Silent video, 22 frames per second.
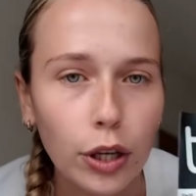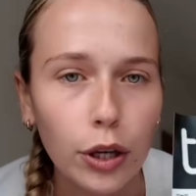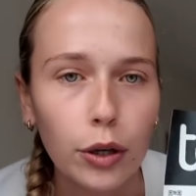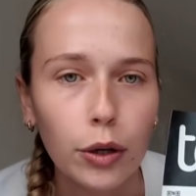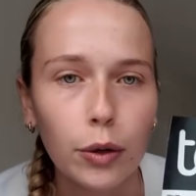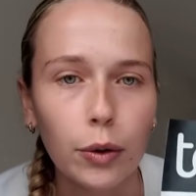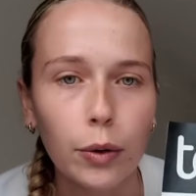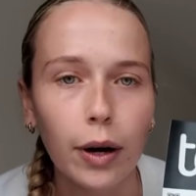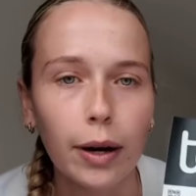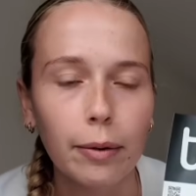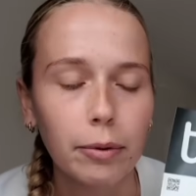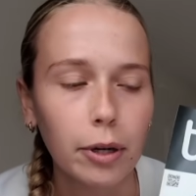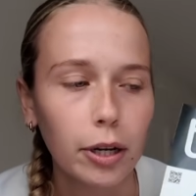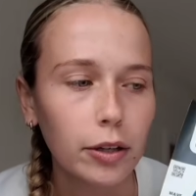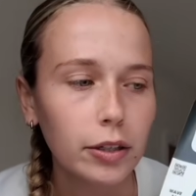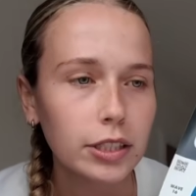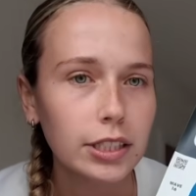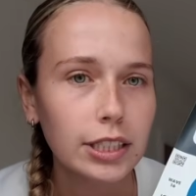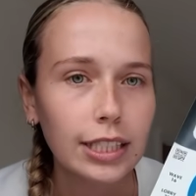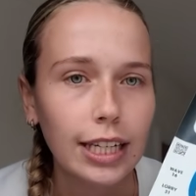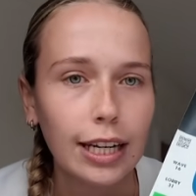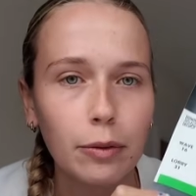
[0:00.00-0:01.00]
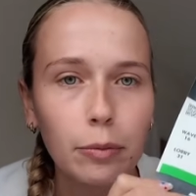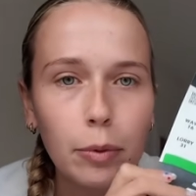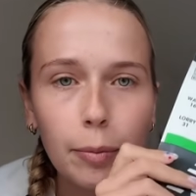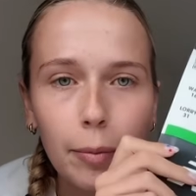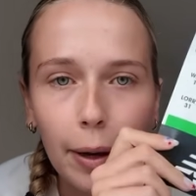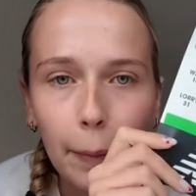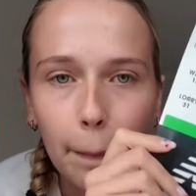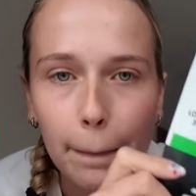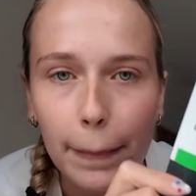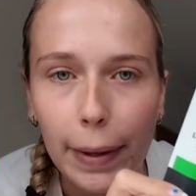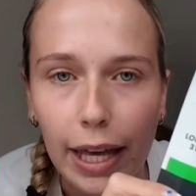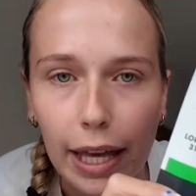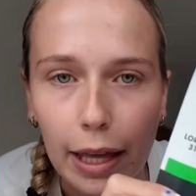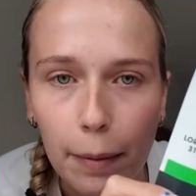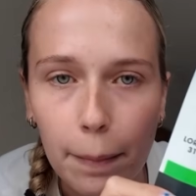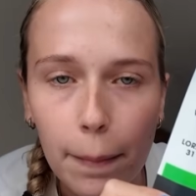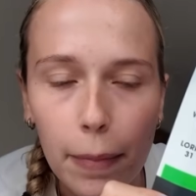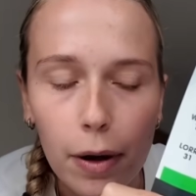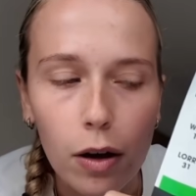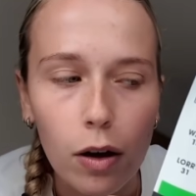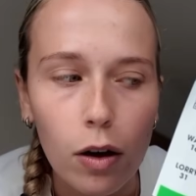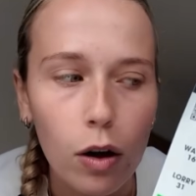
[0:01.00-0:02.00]
I'm going to now put my bib
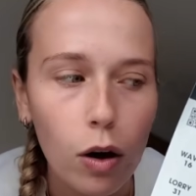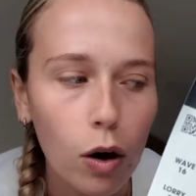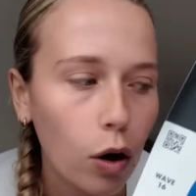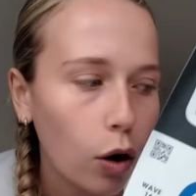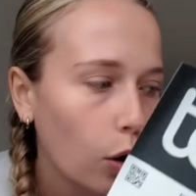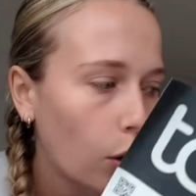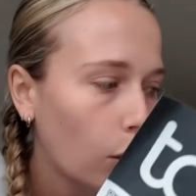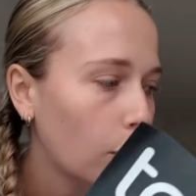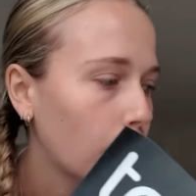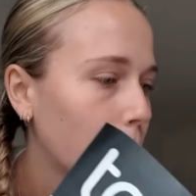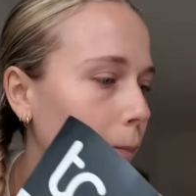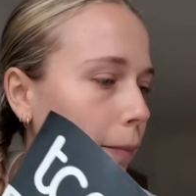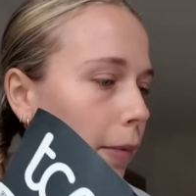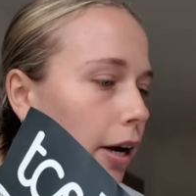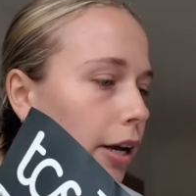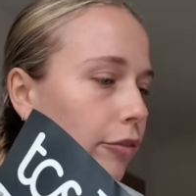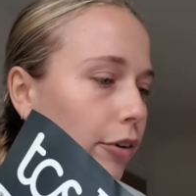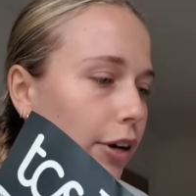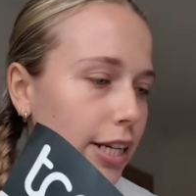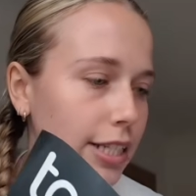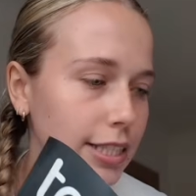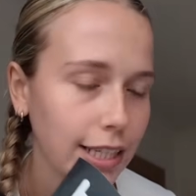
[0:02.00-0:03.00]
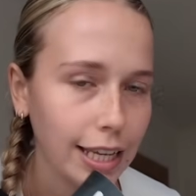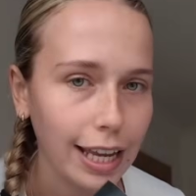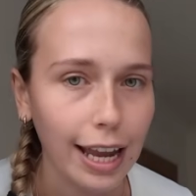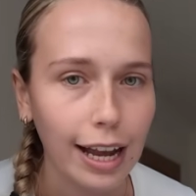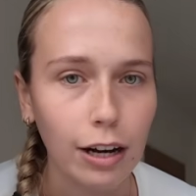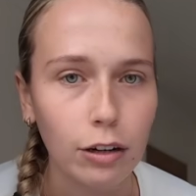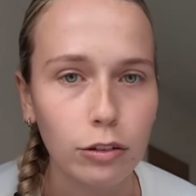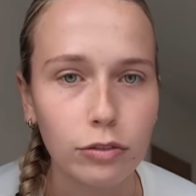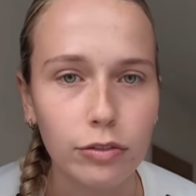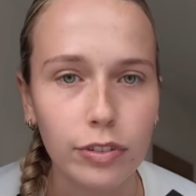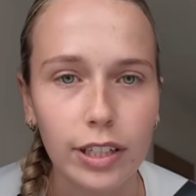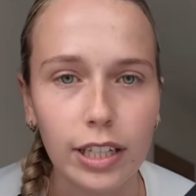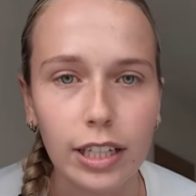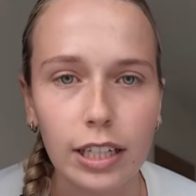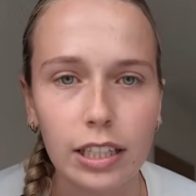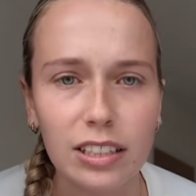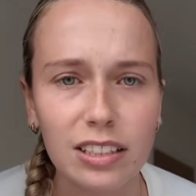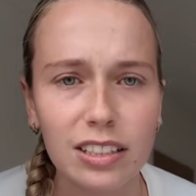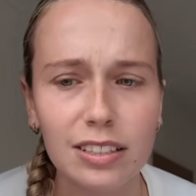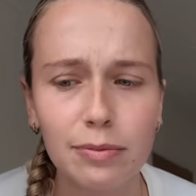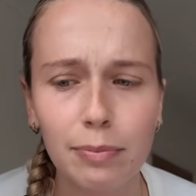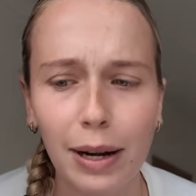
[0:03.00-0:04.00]
on my race day outfit
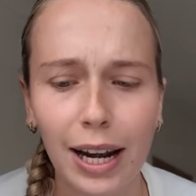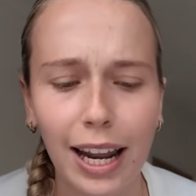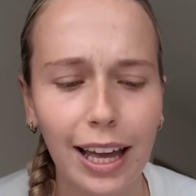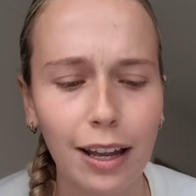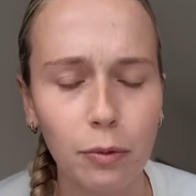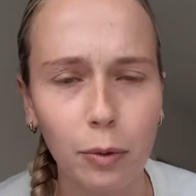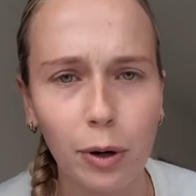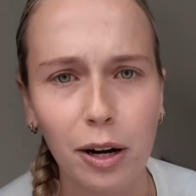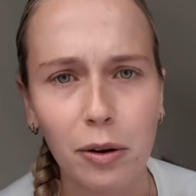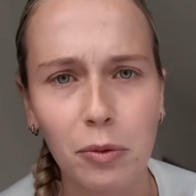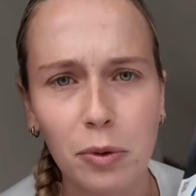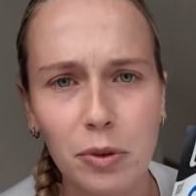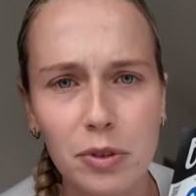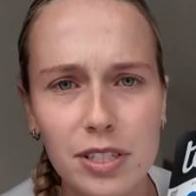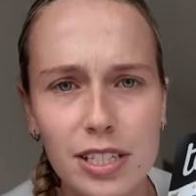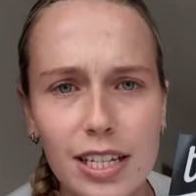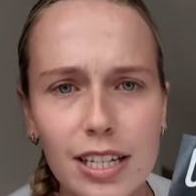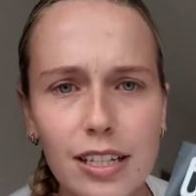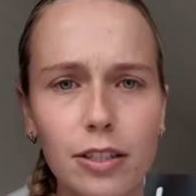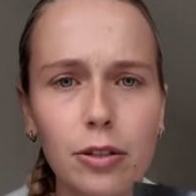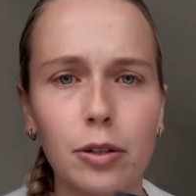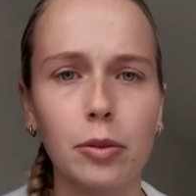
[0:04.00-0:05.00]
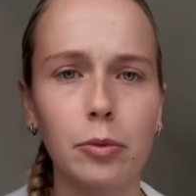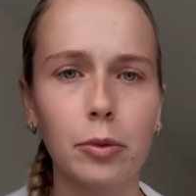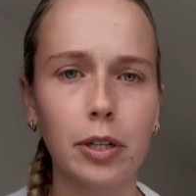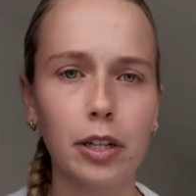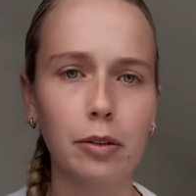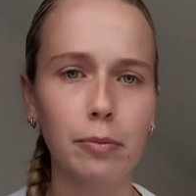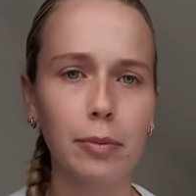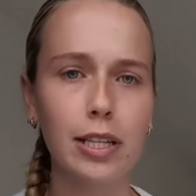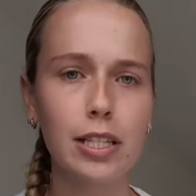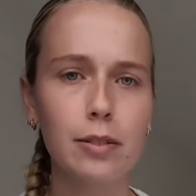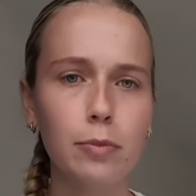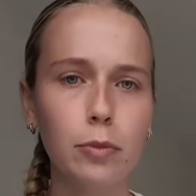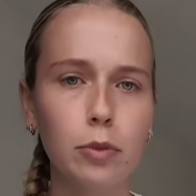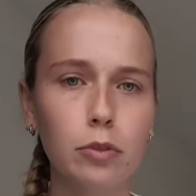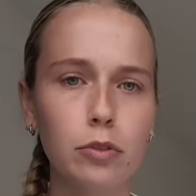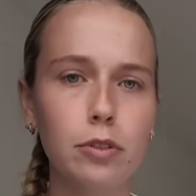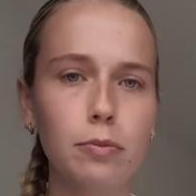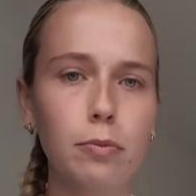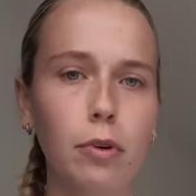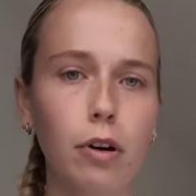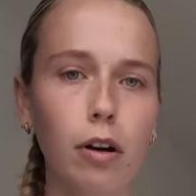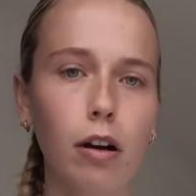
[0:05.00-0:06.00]
and just plan where I want it. Do I want it on my
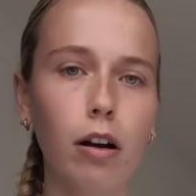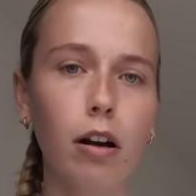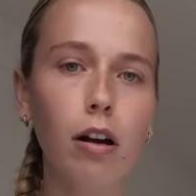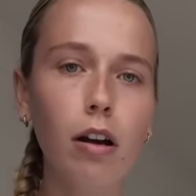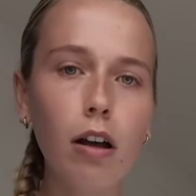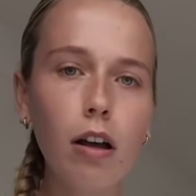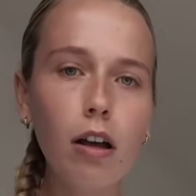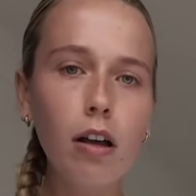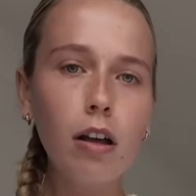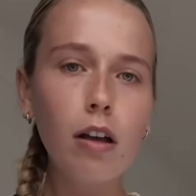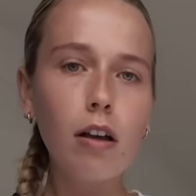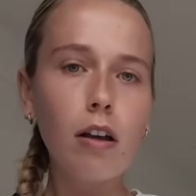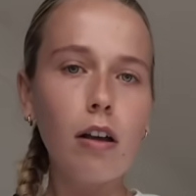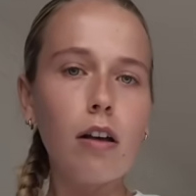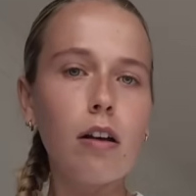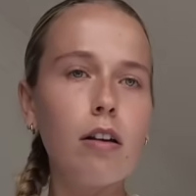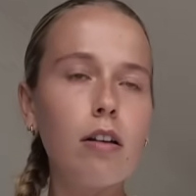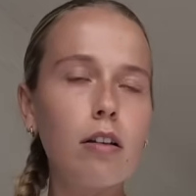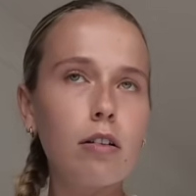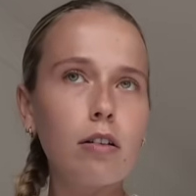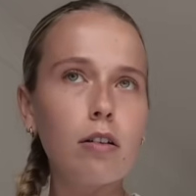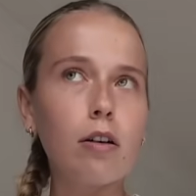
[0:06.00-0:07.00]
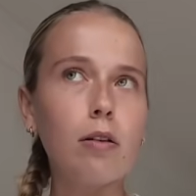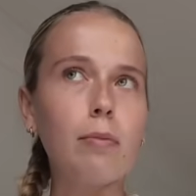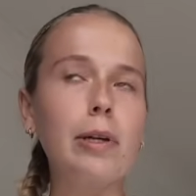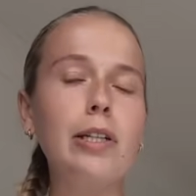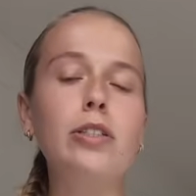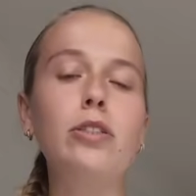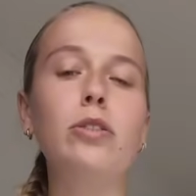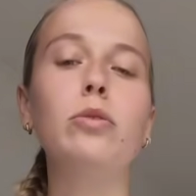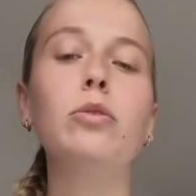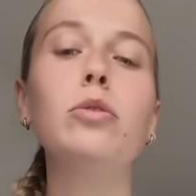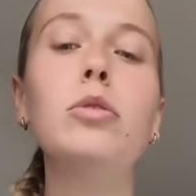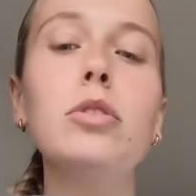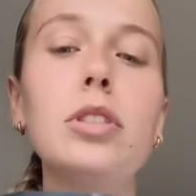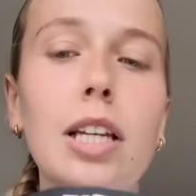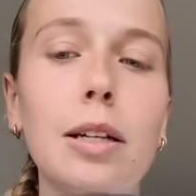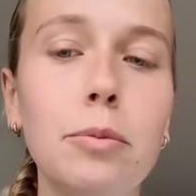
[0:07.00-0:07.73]
sports bra or my shorts?